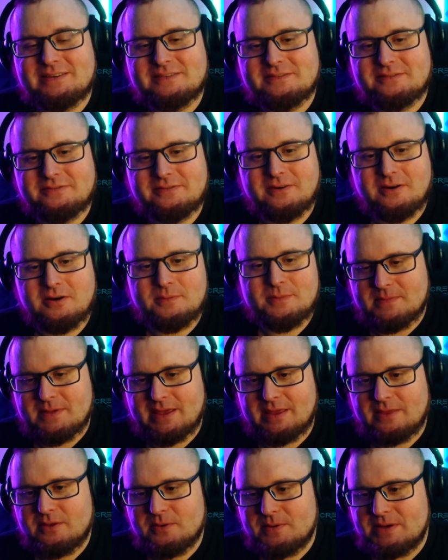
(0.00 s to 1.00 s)
farmer,
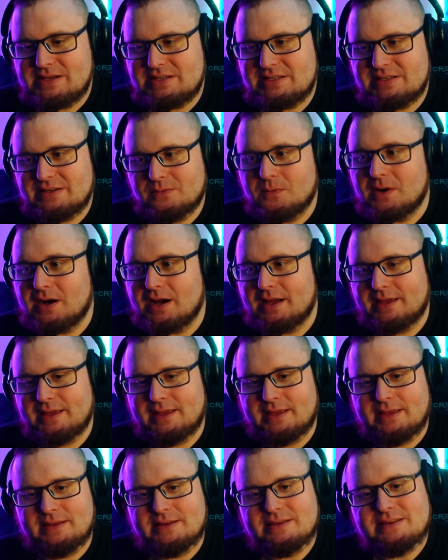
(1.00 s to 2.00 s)
and the reason why
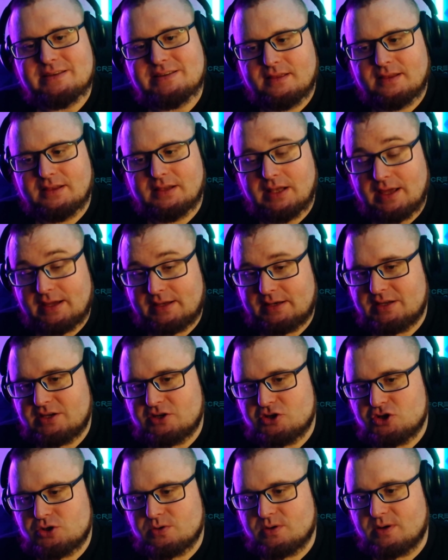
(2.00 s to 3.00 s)
is
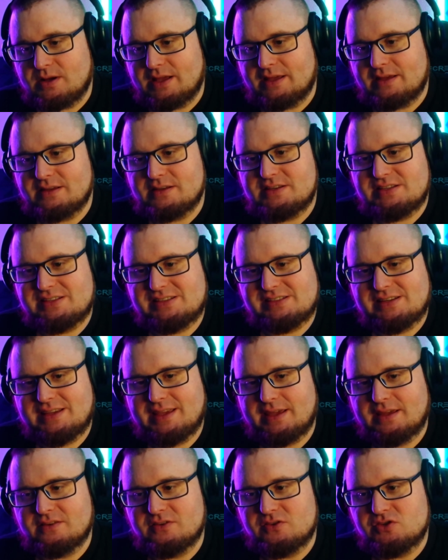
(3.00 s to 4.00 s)
Lightning Strike
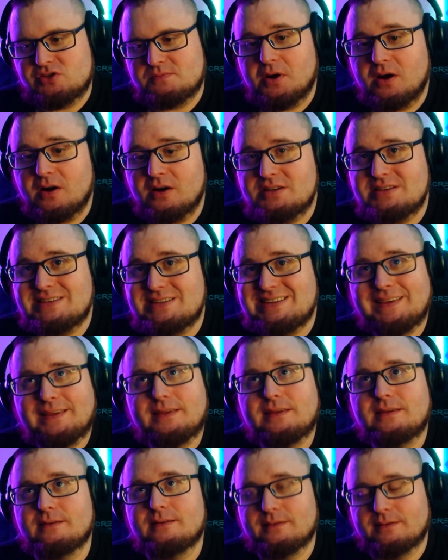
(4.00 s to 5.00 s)
scales
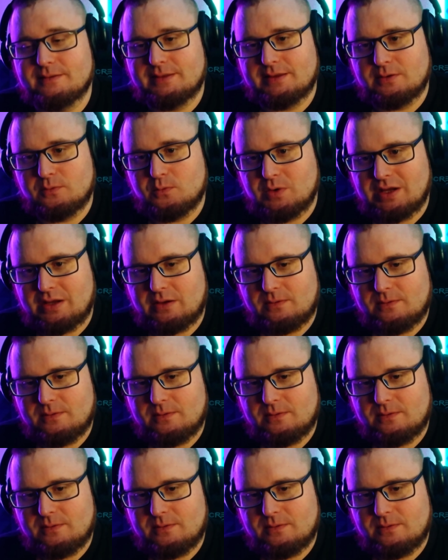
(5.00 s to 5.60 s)
particularly well